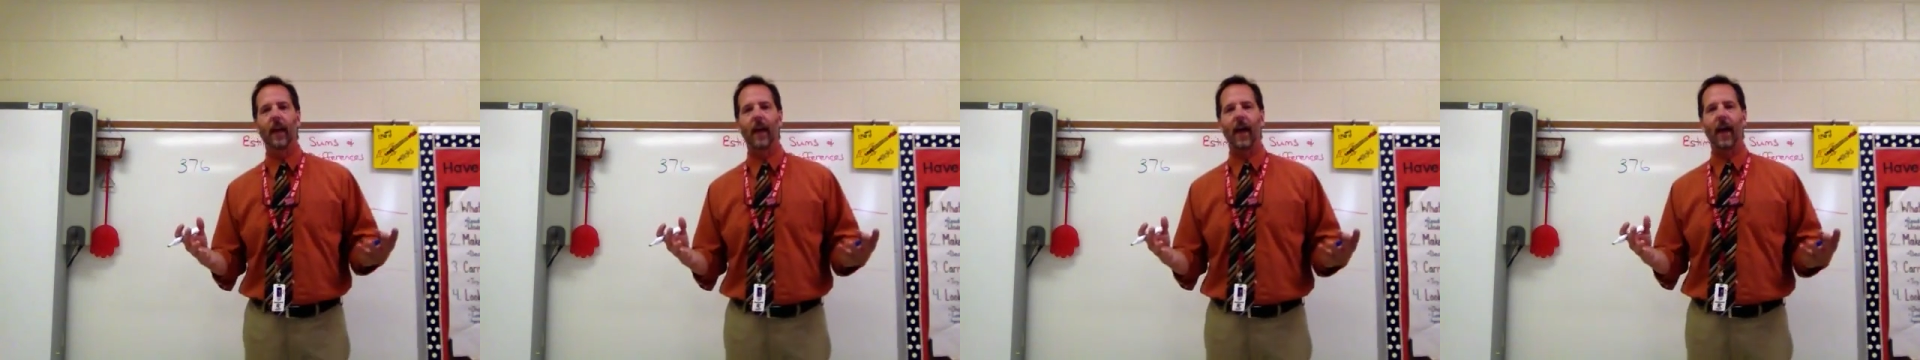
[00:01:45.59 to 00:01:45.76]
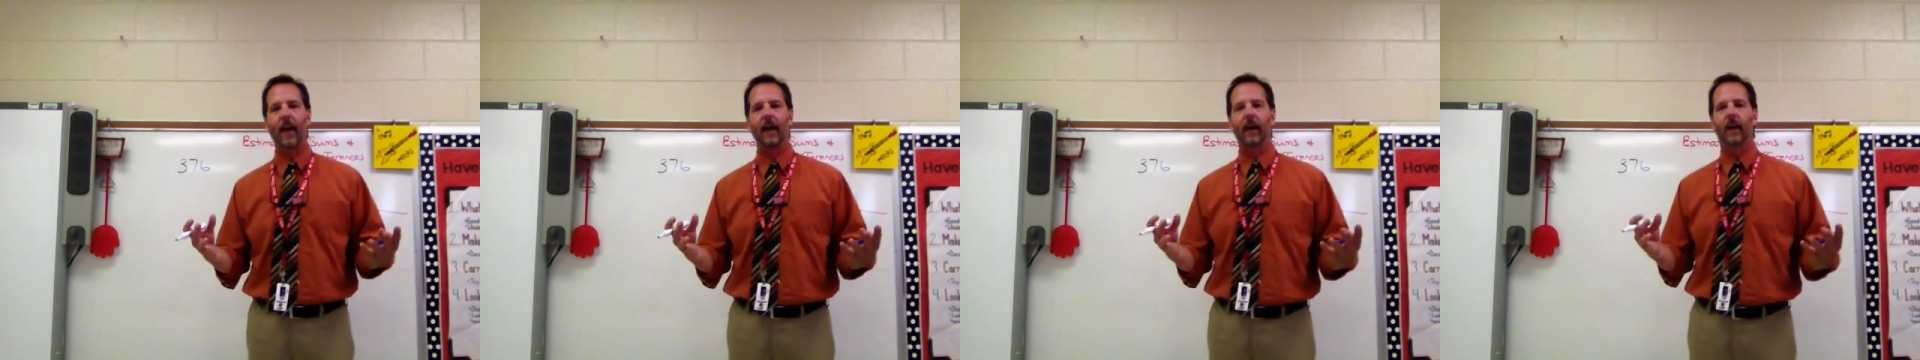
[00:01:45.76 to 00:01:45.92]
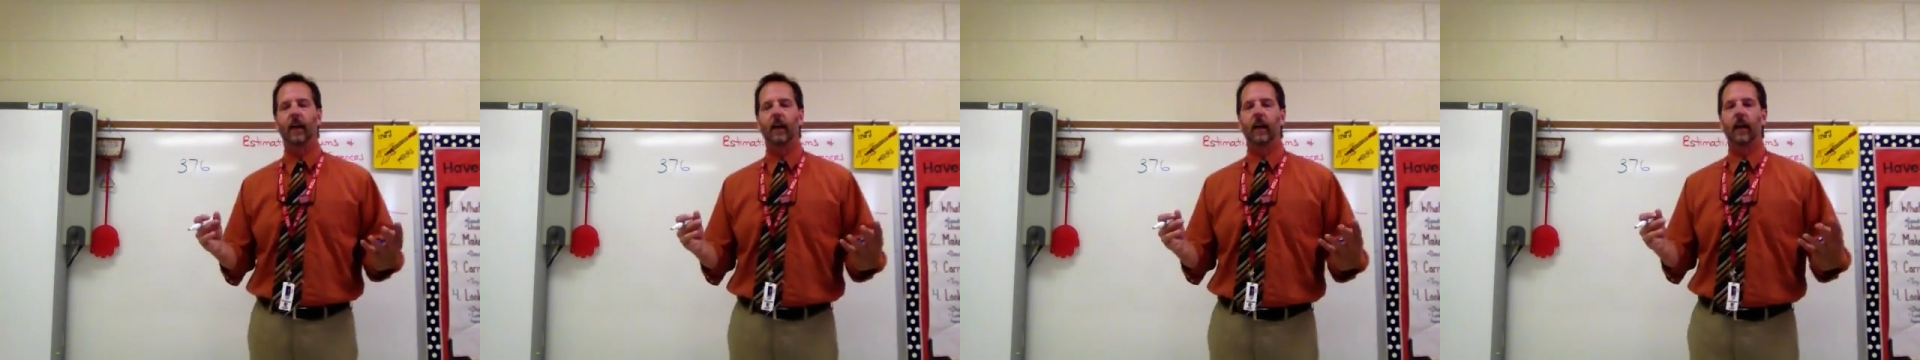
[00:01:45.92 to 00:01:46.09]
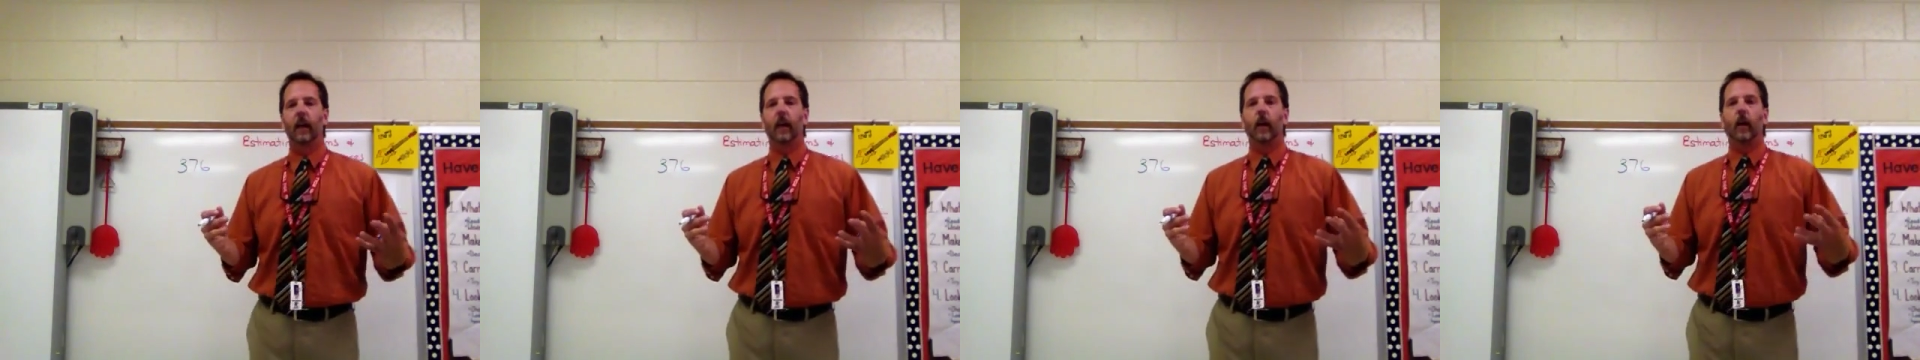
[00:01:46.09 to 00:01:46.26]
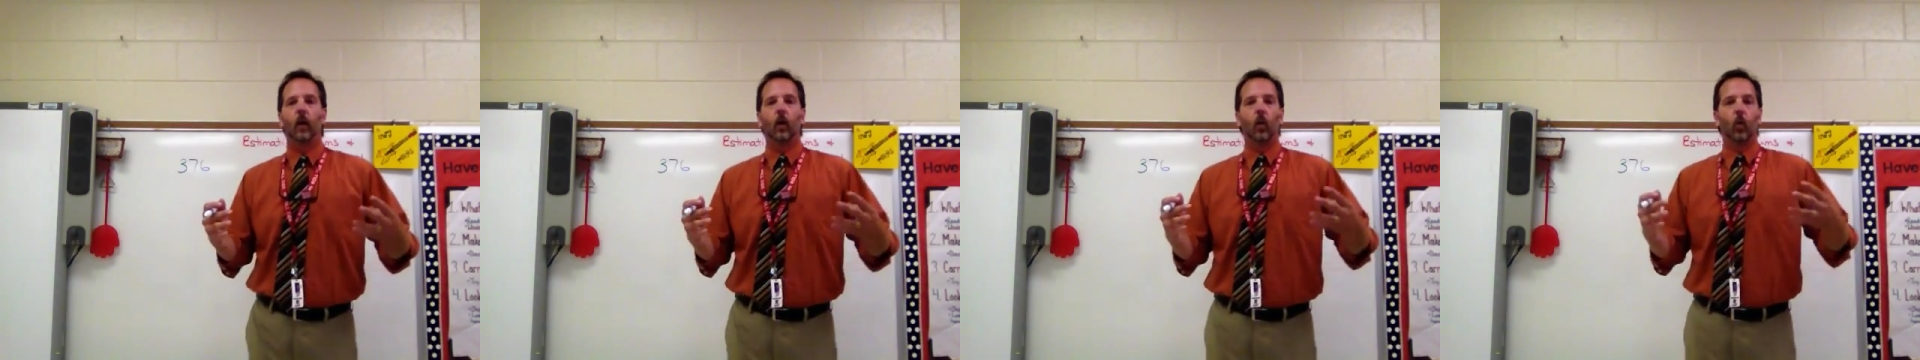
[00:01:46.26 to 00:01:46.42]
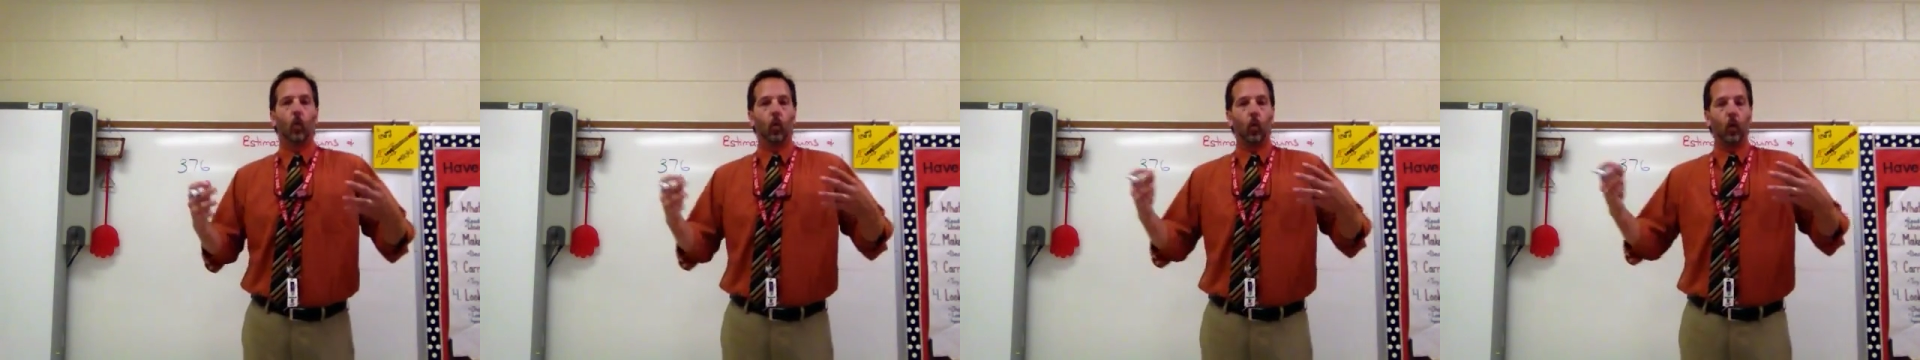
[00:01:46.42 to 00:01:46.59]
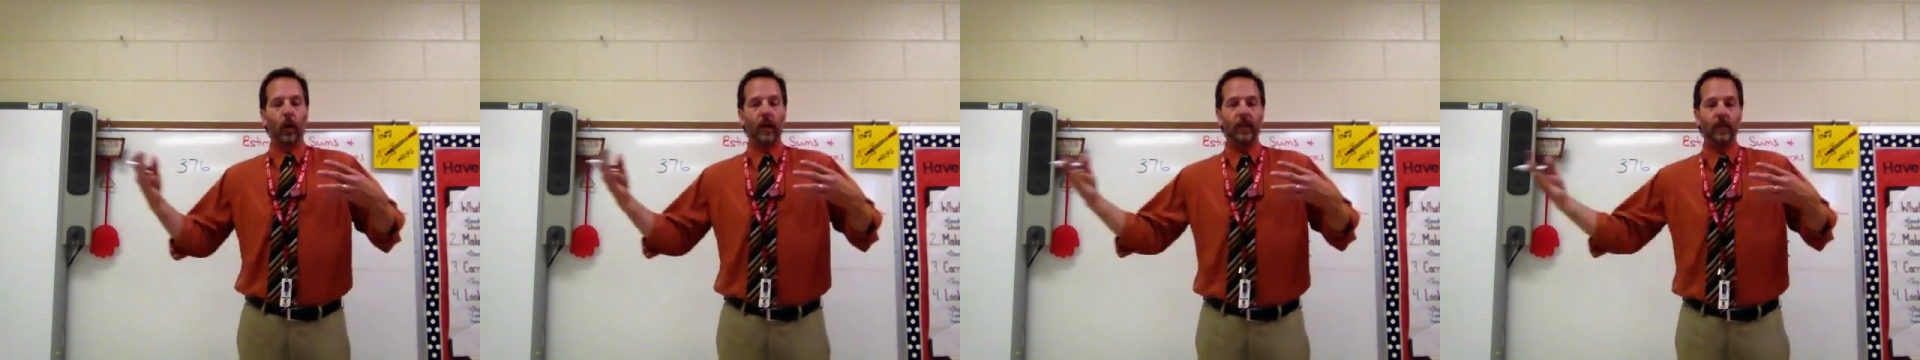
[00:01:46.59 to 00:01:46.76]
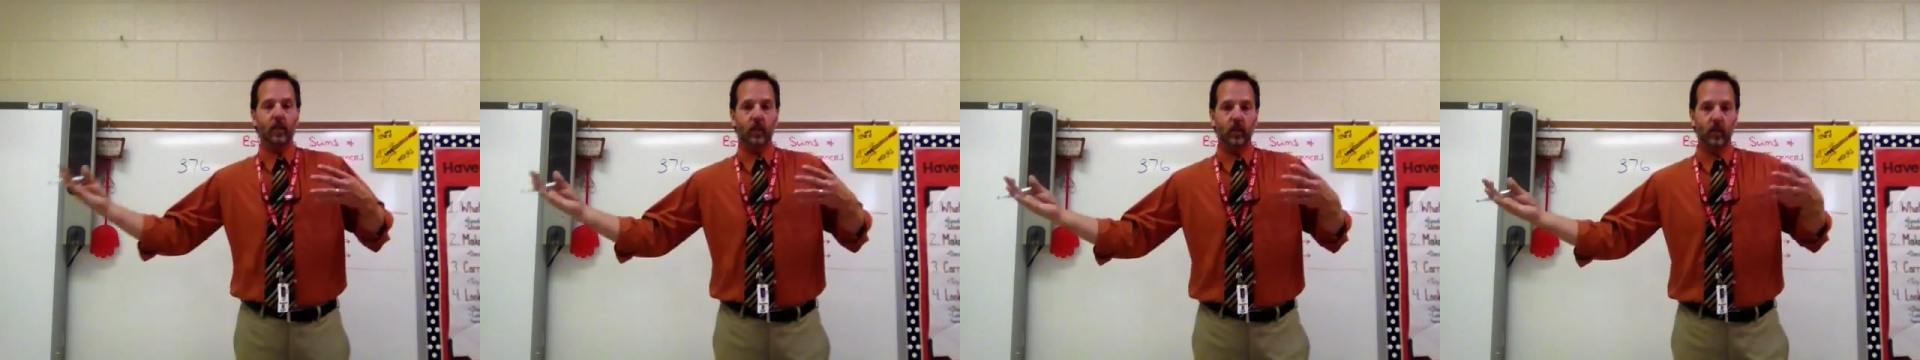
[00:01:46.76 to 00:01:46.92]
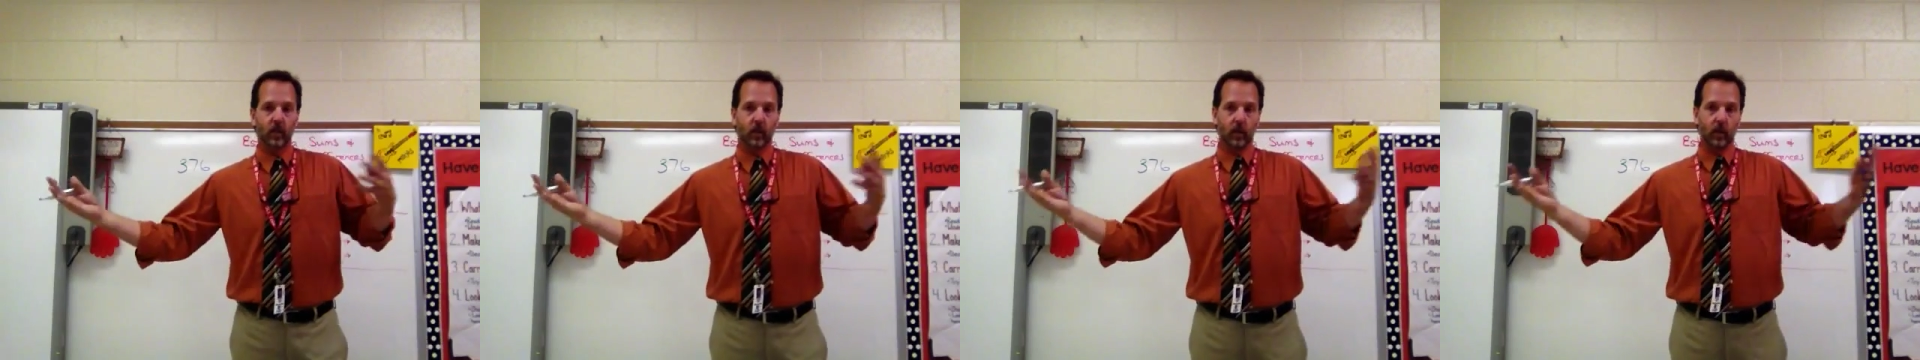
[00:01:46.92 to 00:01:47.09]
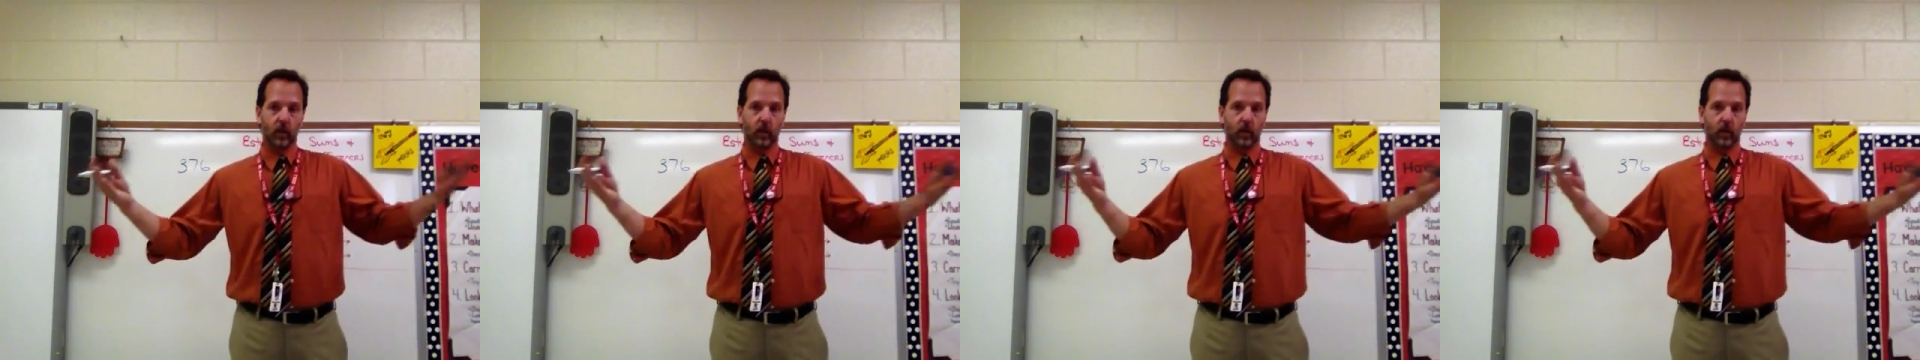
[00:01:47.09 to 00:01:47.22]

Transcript: at which